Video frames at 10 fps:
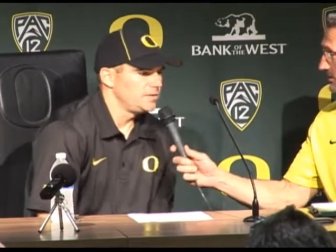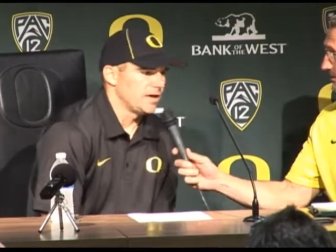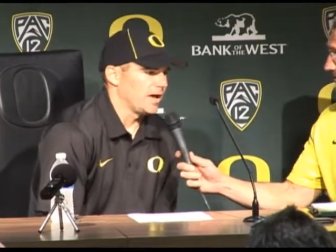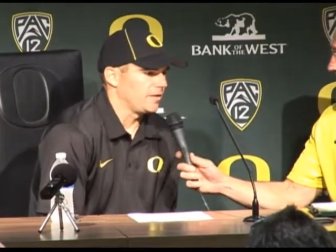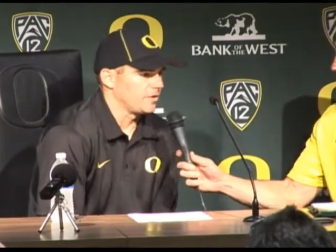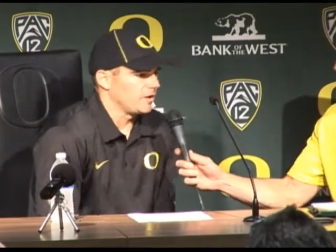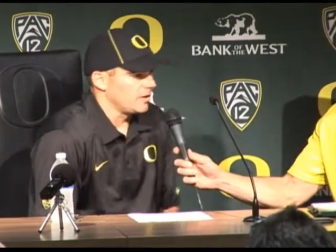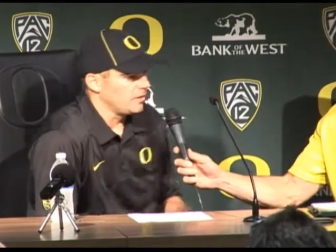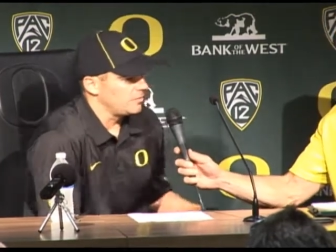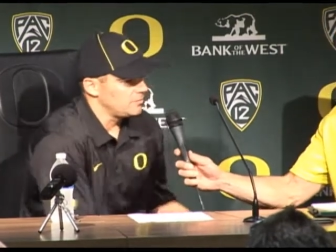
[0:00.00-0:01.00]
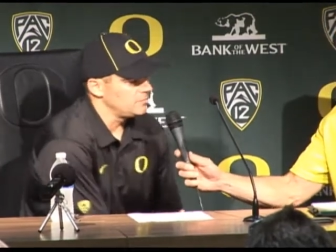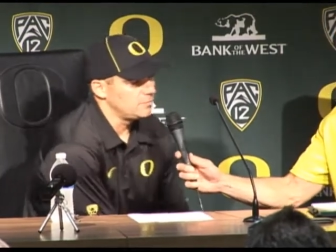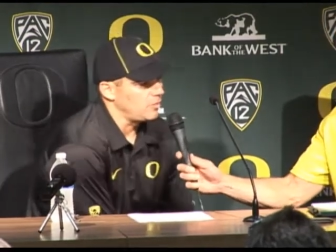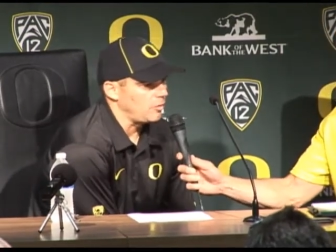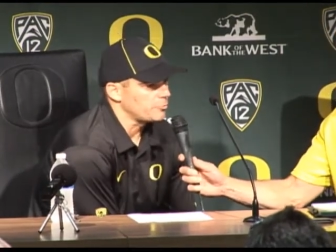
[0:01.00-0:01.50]
Yeah, I thought
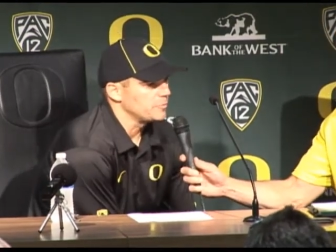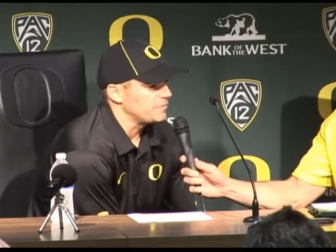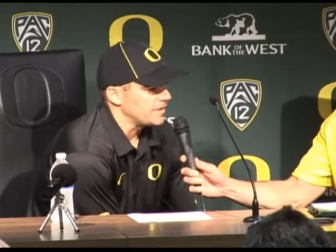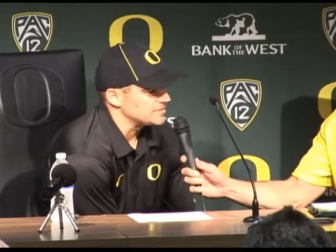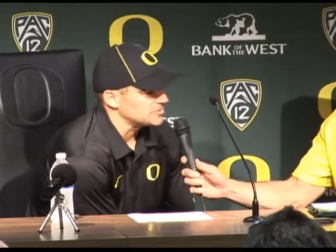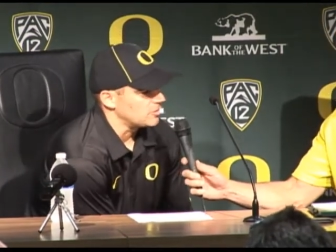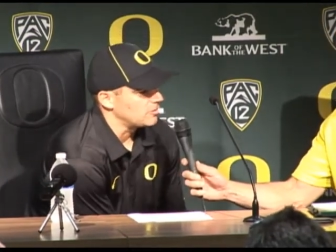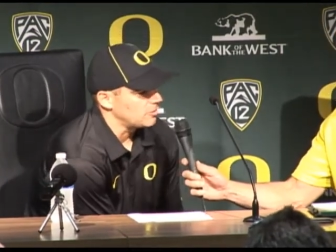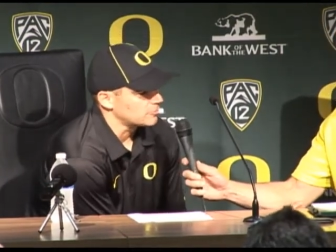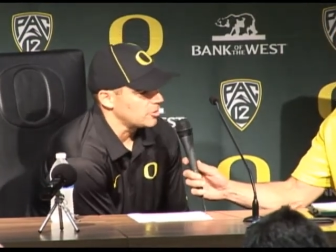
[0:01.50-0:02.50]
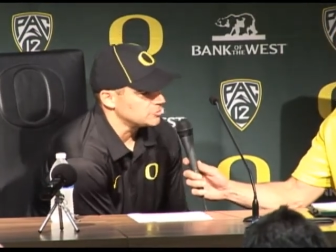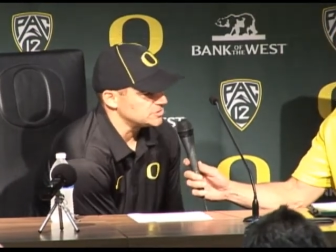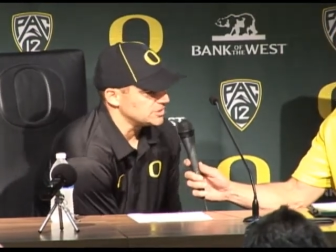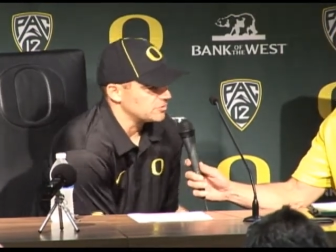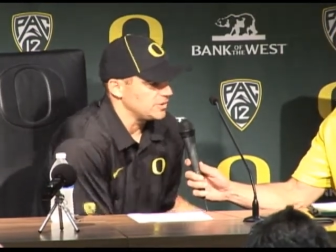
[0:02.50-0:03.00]
all three phases, our
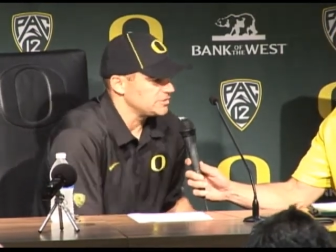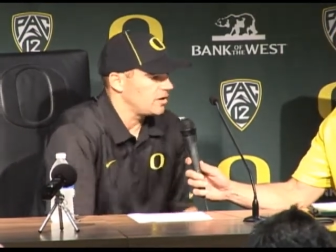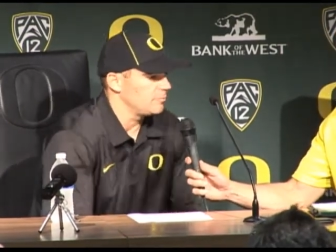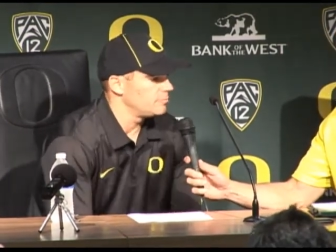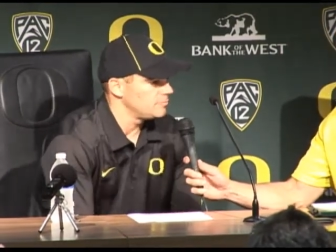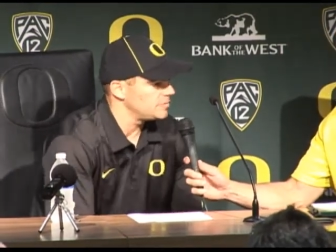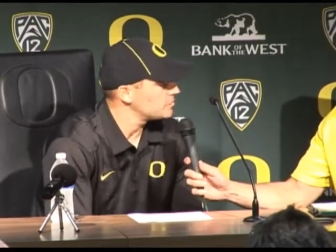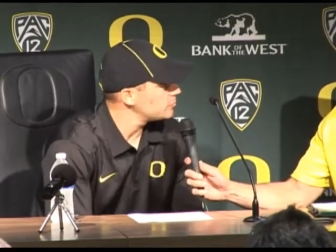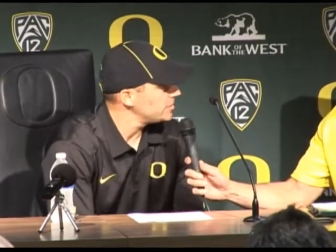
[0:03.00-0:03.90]
coaches did a great job this